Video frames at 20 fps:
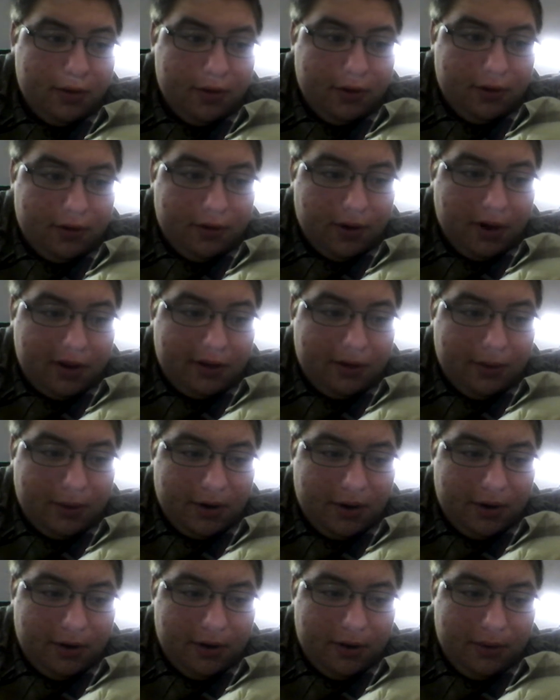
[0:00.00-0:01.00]
truck door
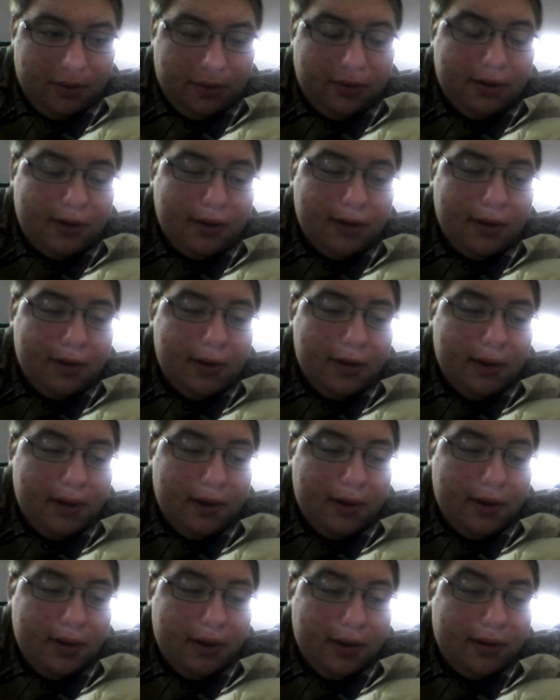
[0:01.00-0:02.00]
close,
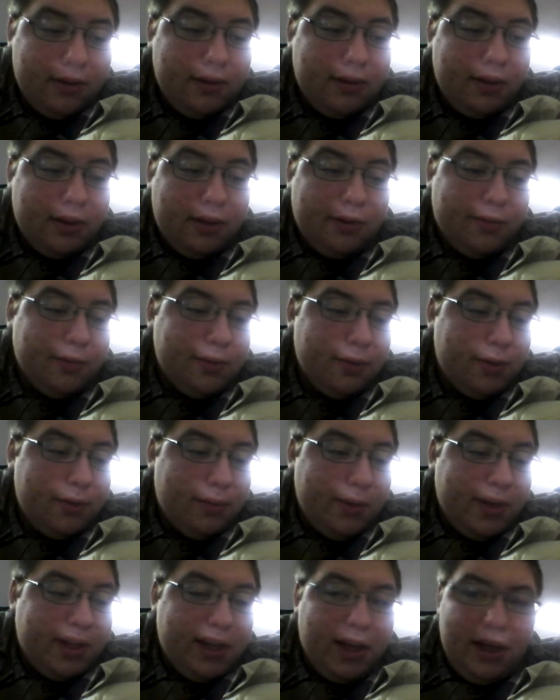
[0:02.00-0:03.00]
and real
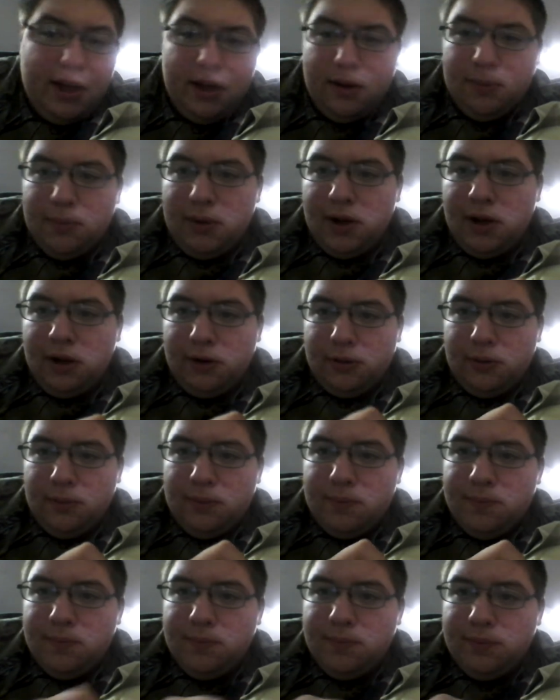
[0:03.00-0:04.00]
quick I had a water
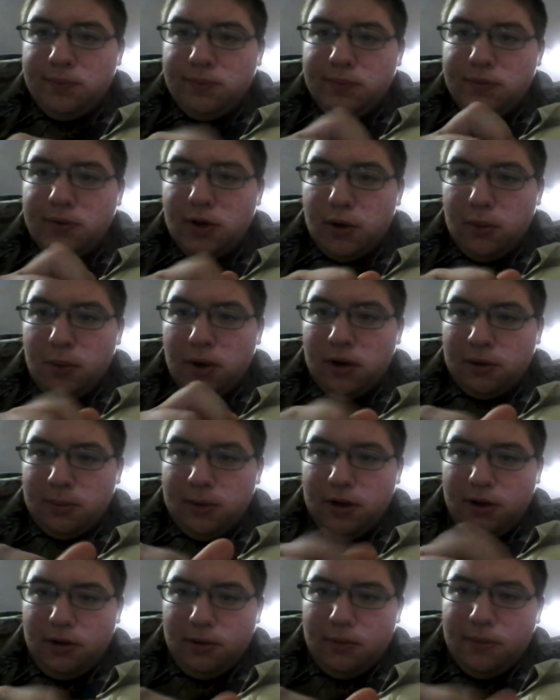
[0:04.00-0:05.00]

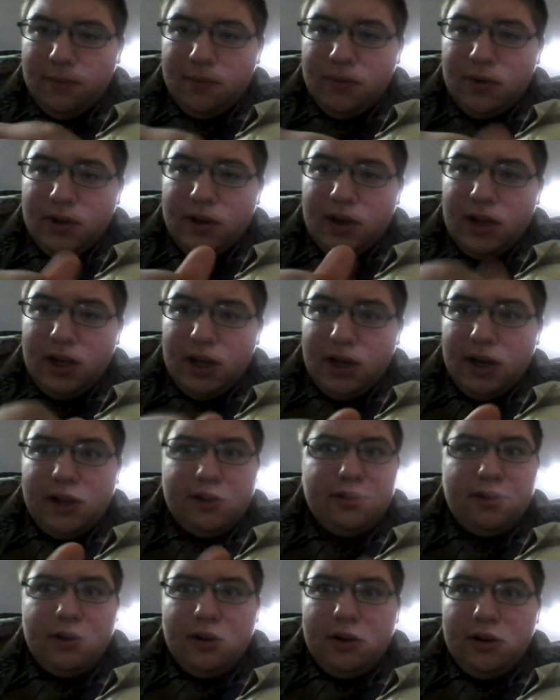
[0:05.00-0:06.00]
bottle, and I
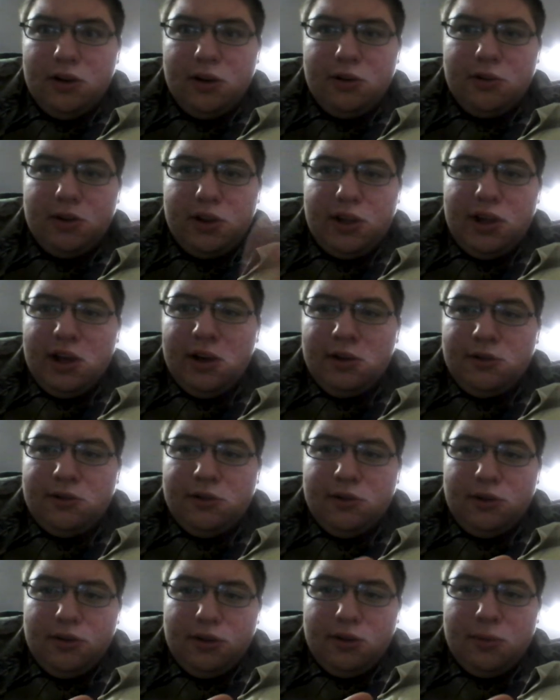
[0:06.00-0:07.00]
slid it under the couch
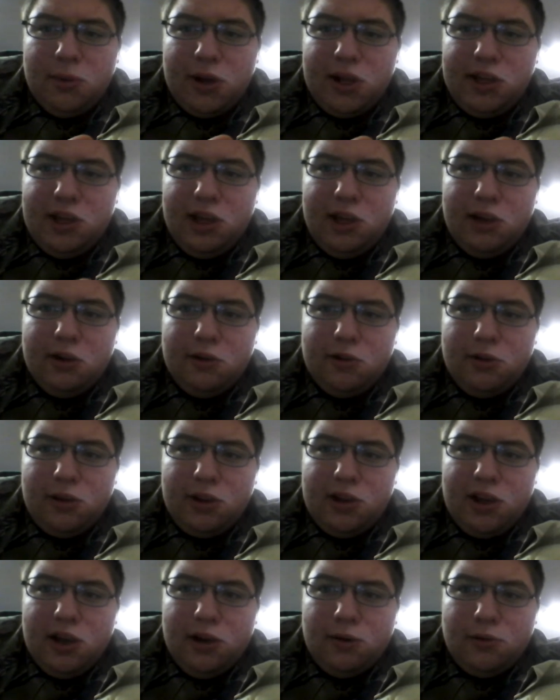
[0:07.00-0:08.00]
and slid my can under the
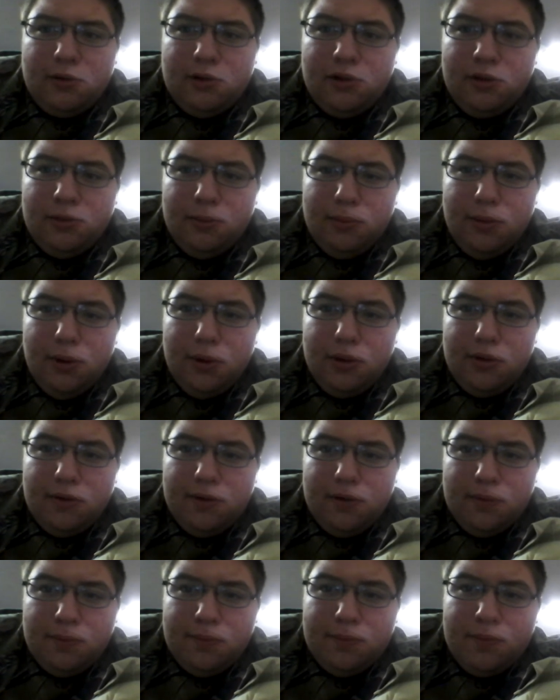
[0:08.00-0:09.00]
couch, both of
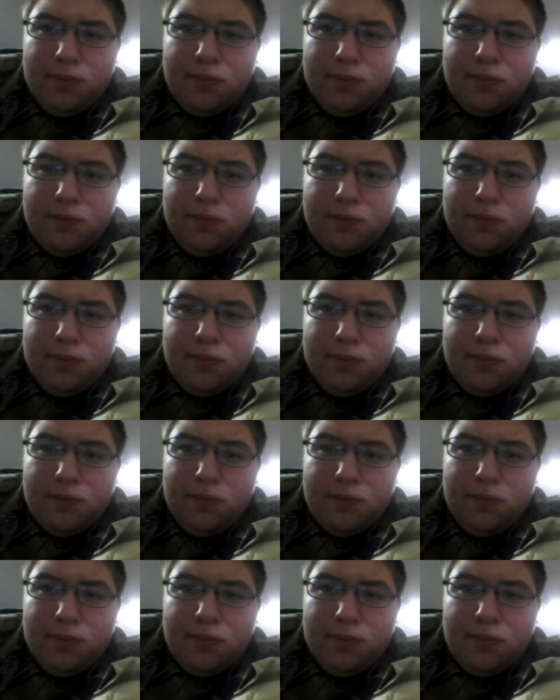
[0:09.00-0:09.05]
them,